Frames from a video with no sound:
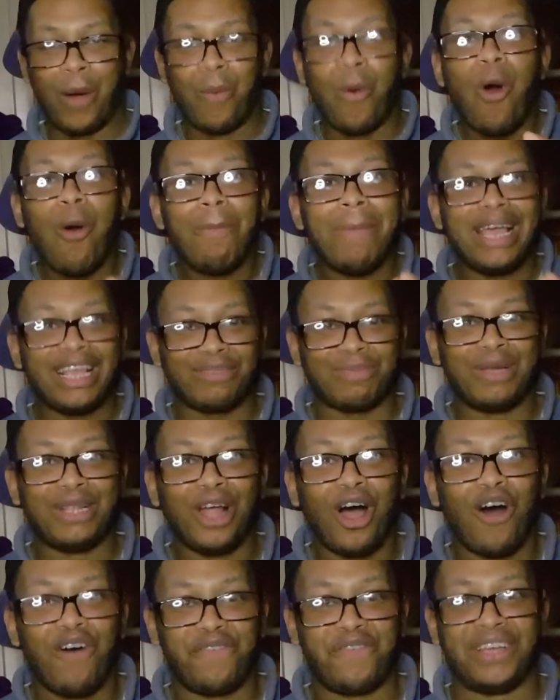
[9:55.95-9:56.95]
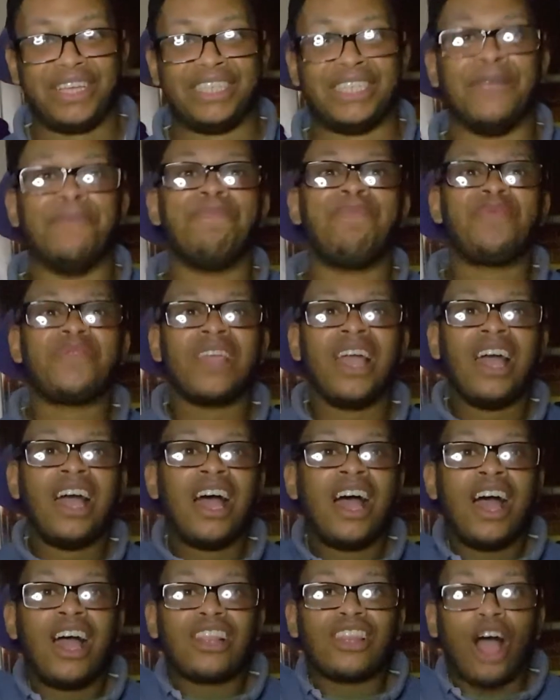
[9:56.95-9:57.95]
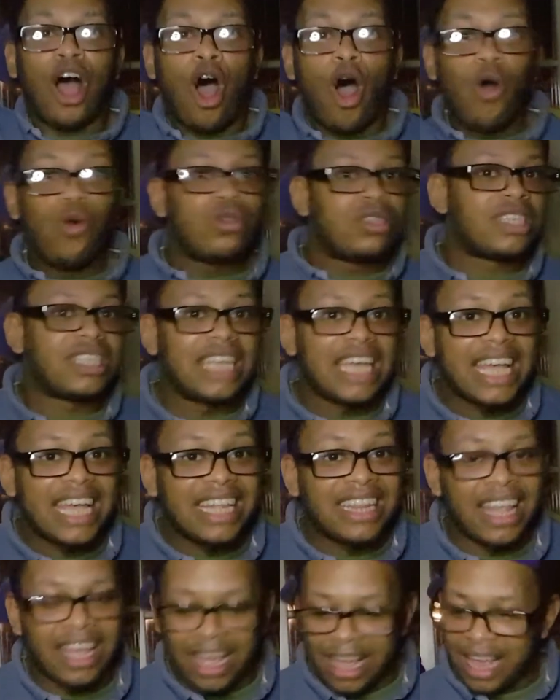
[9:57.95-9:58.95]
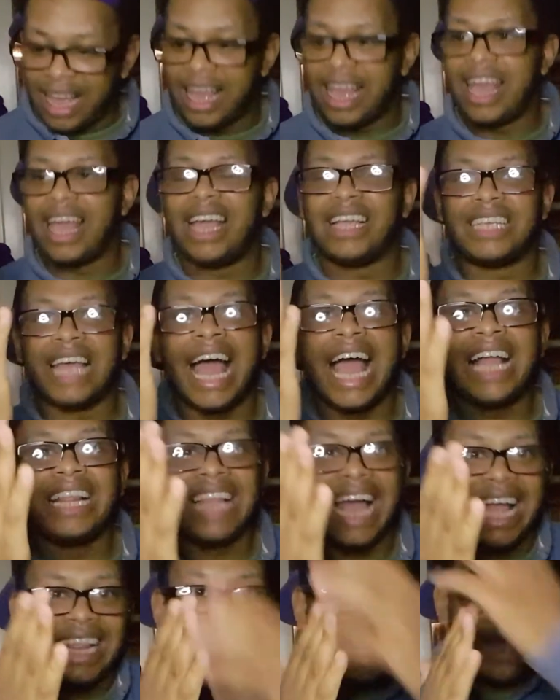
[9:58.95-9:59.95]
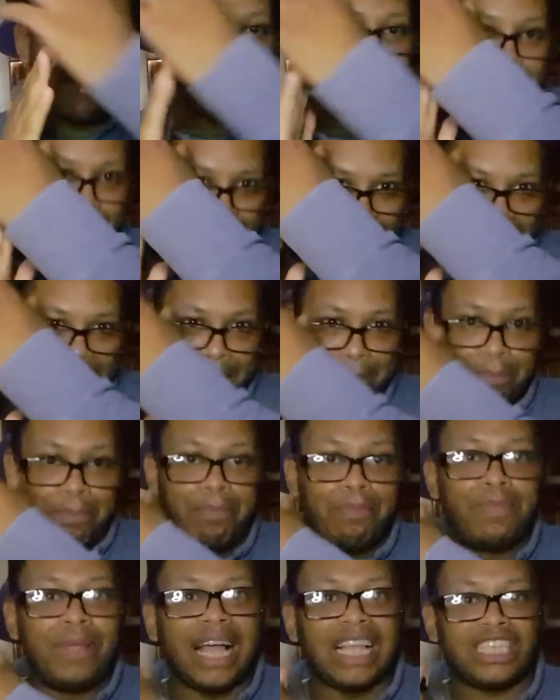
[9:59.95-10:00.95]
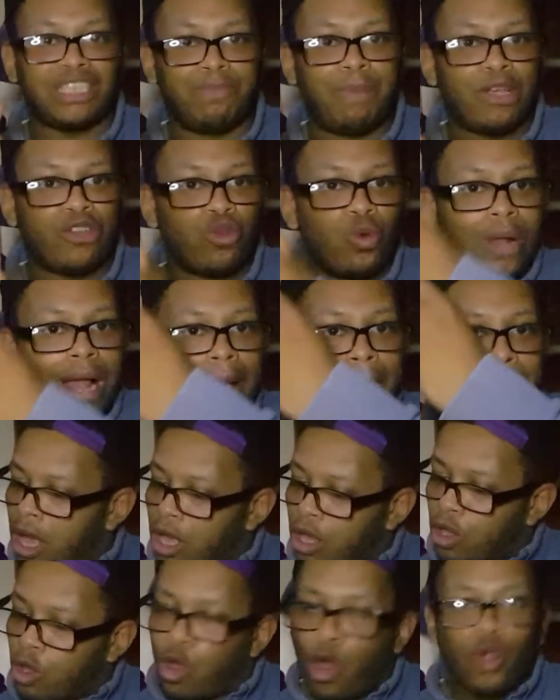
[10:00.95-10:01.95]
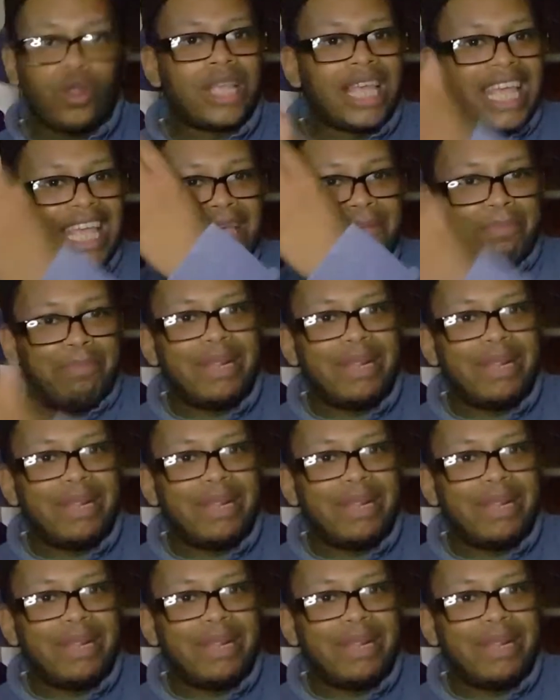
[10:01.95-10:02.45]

What makes me laugh is, the whole scene his hand had that special like God key